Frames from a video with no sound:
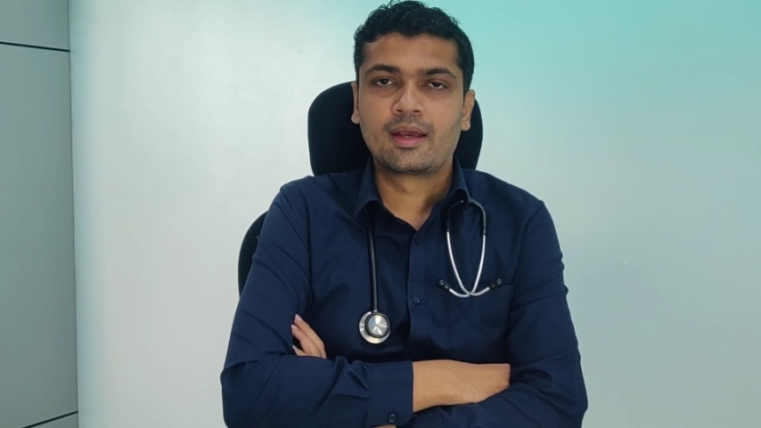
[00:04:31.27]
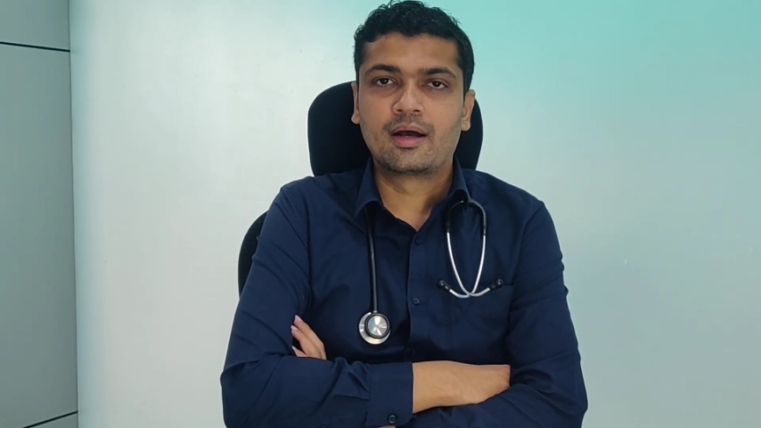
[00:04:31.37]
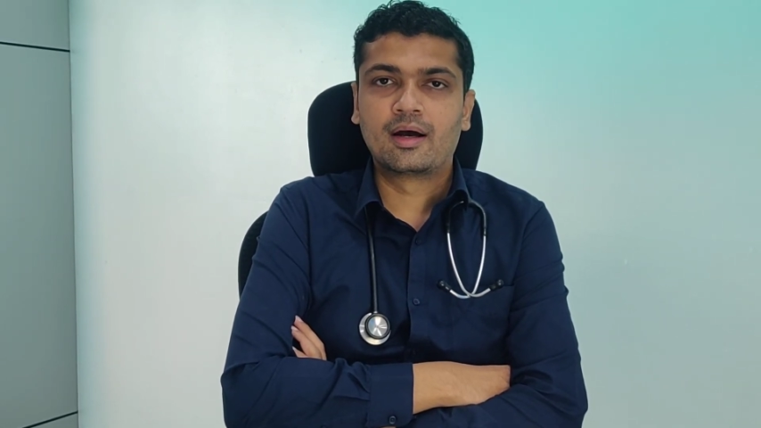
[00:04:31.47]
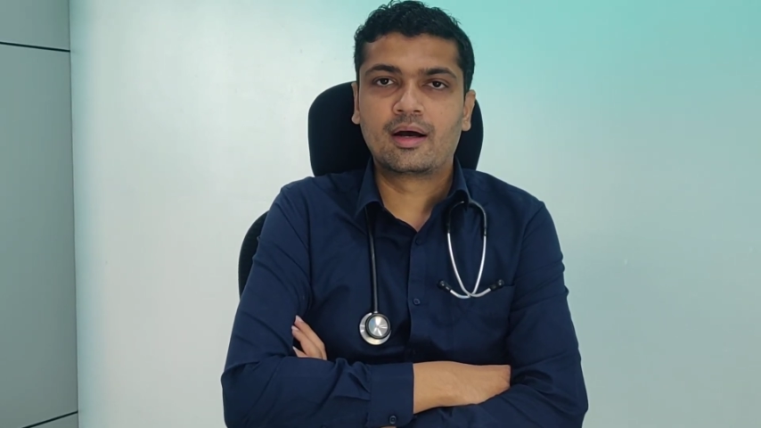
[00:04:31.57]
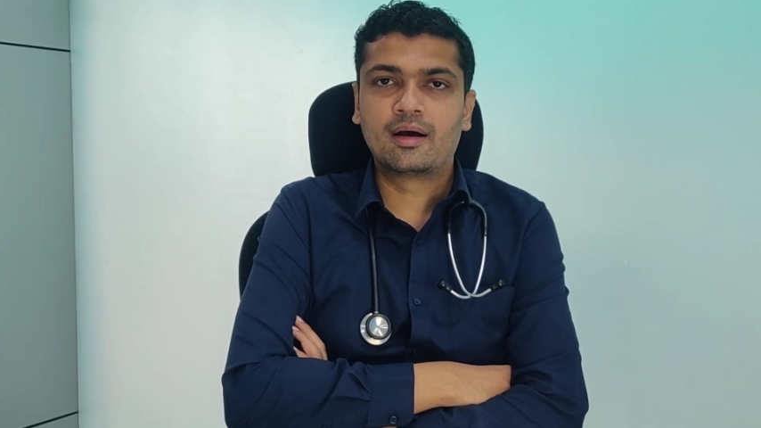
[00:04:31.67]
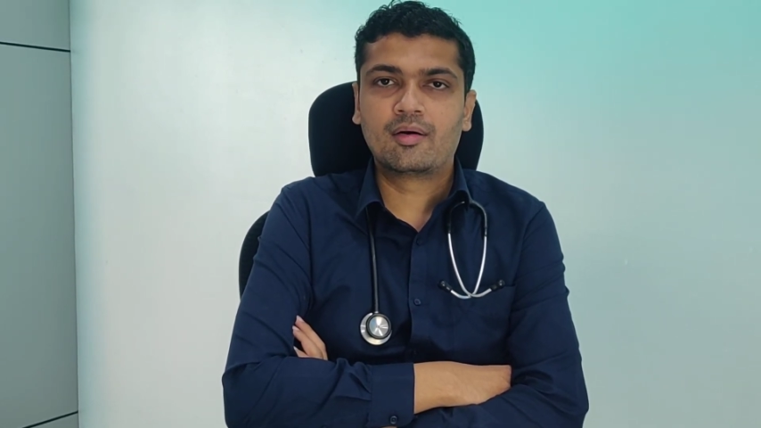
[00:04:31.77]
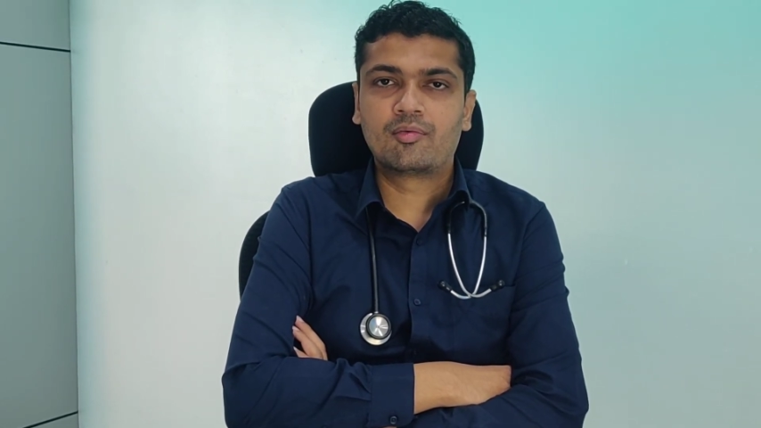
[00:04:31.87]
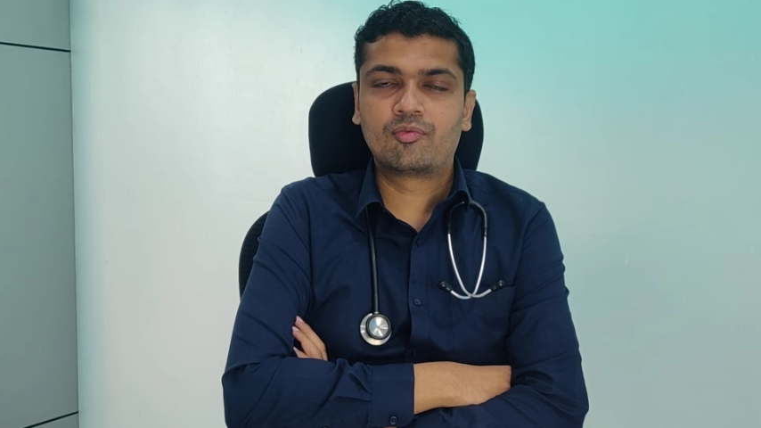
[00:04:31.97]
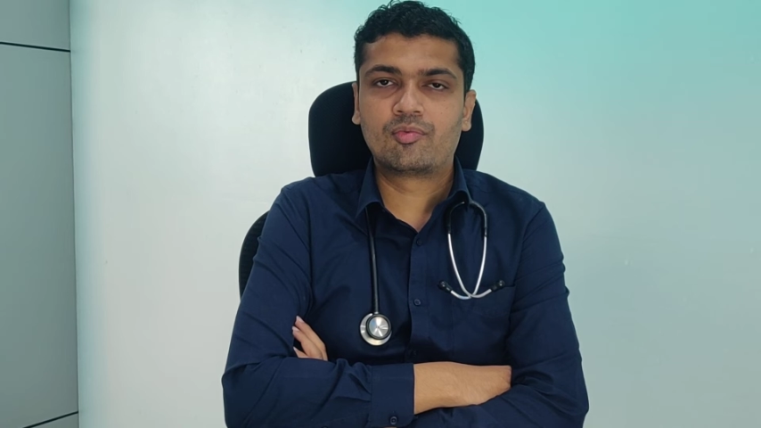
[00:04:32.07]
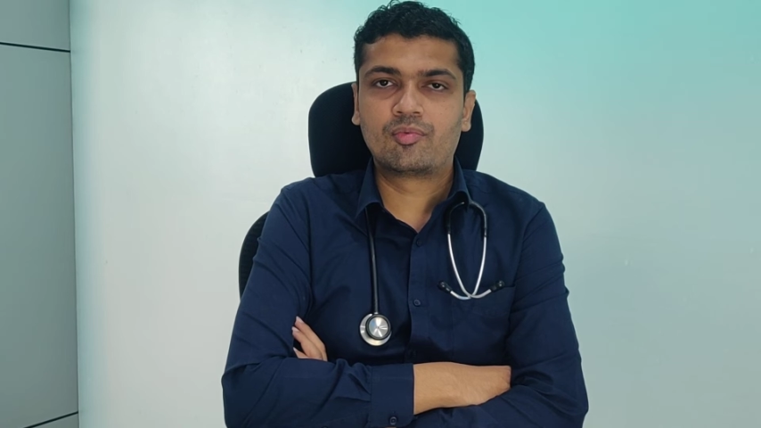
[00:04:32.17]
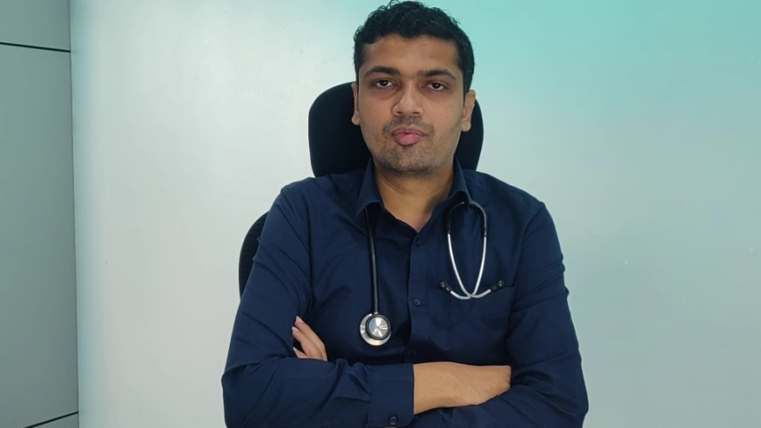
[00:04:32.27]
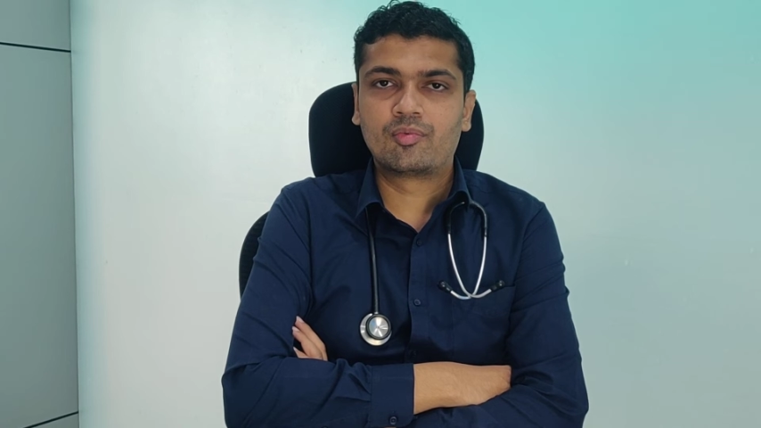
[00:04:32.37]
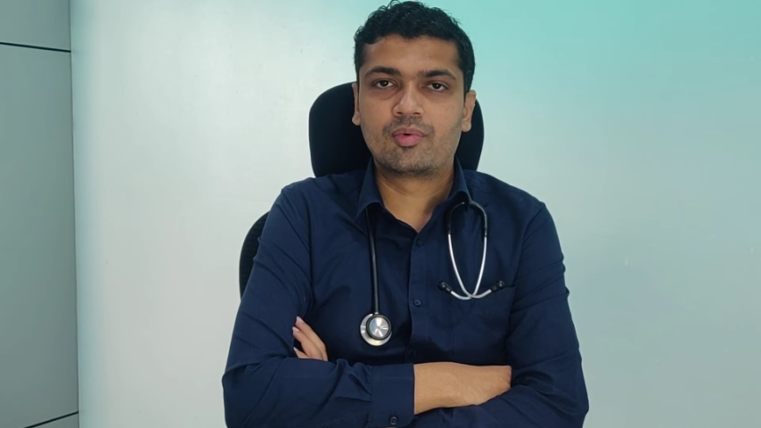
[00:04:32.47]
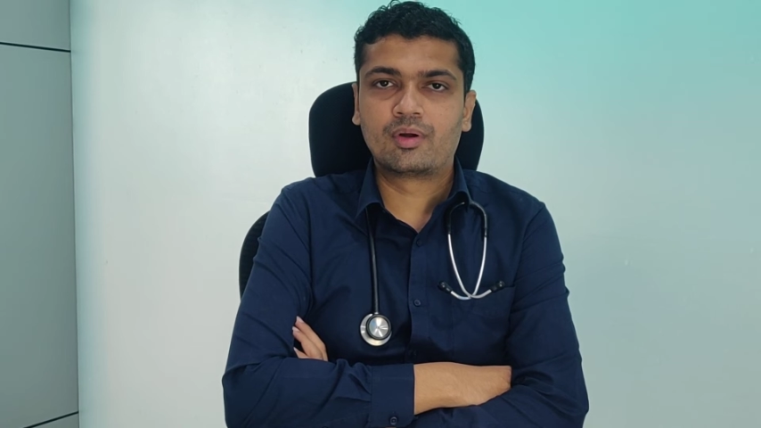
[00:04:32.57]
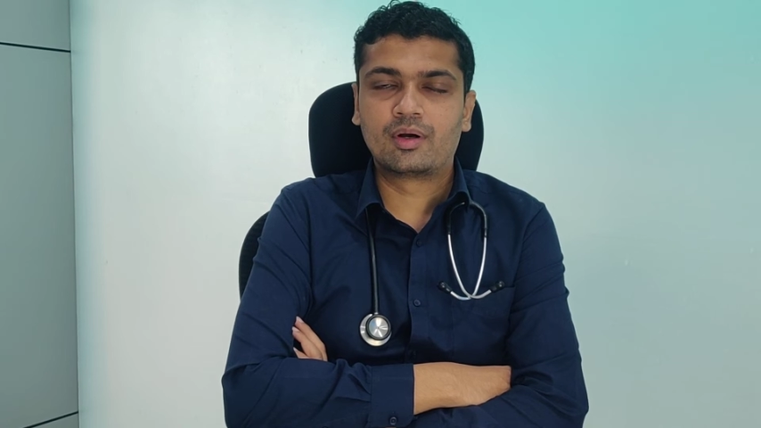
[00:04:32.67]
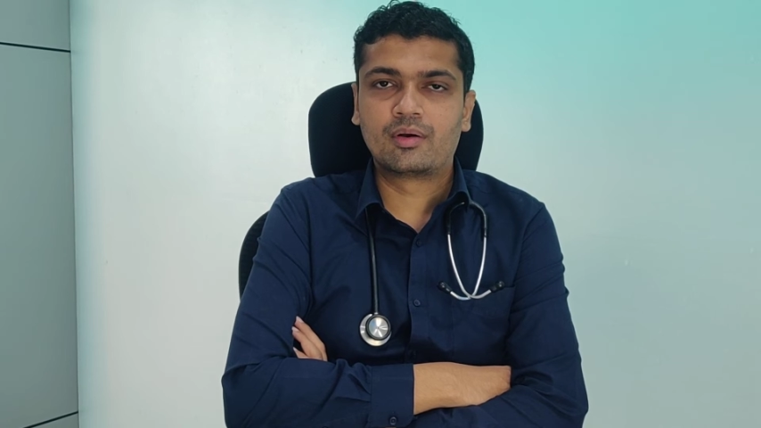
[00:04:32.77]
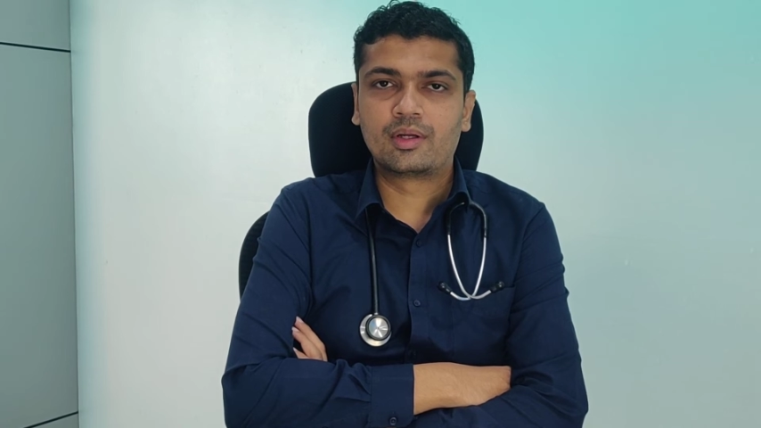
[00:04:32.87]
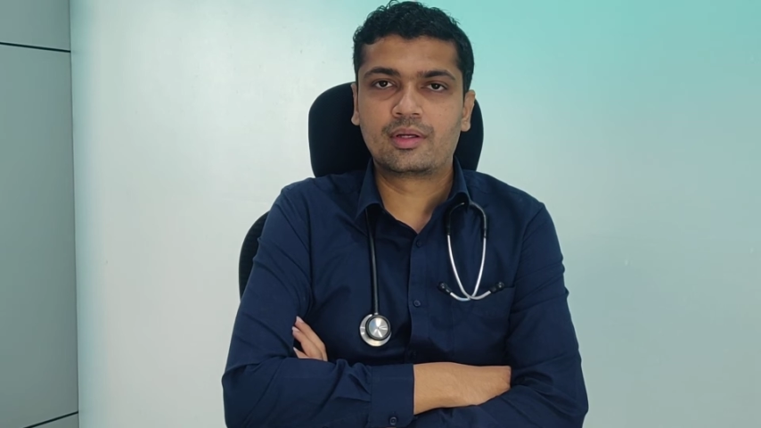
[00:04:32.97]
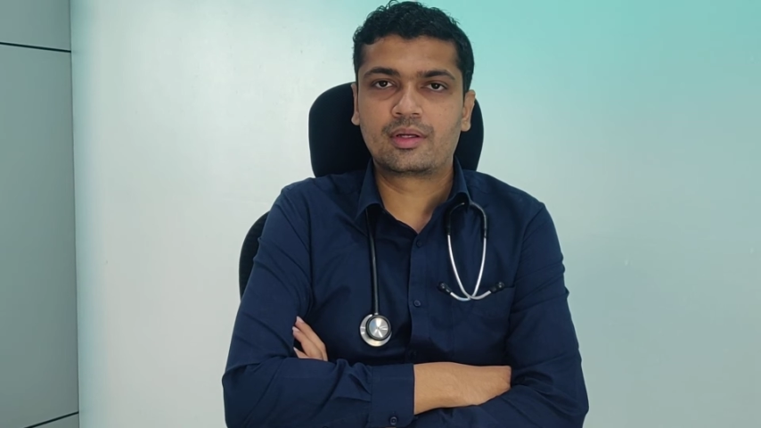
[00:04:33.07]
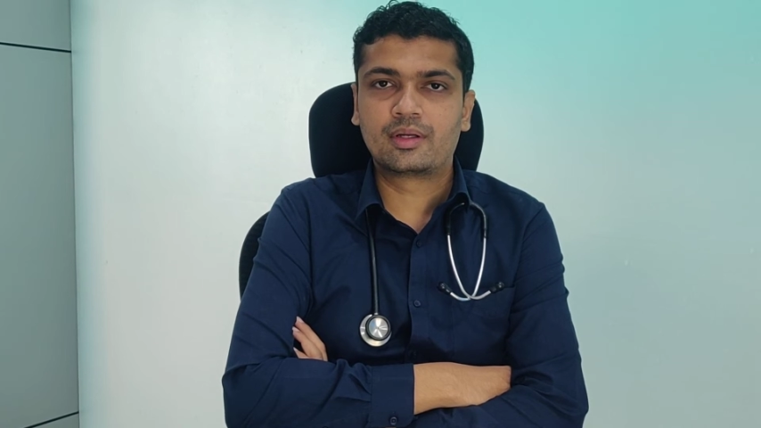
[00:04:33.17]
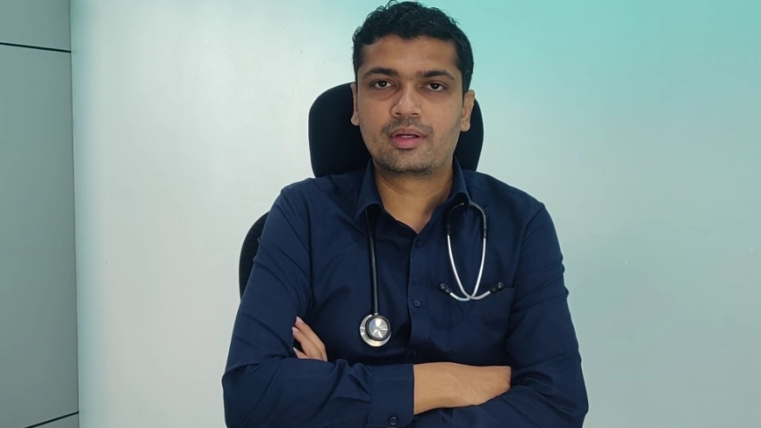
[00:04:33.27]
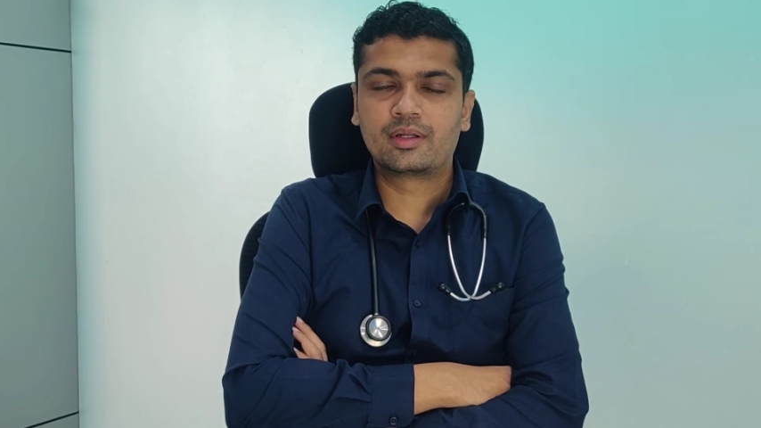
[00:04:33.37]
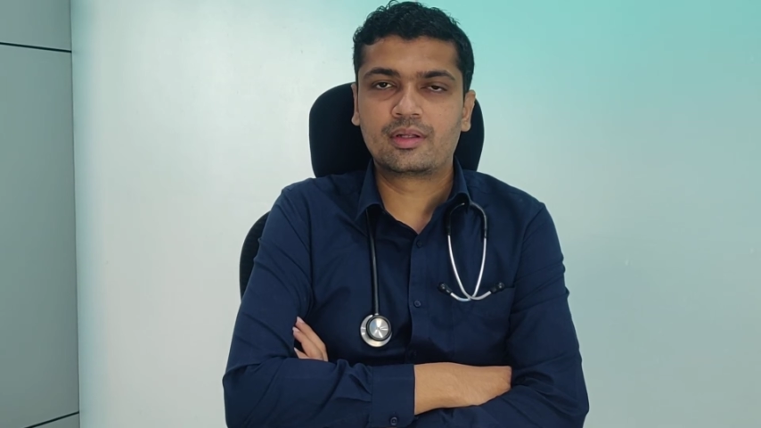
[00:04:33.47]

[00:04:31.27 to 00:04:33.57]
It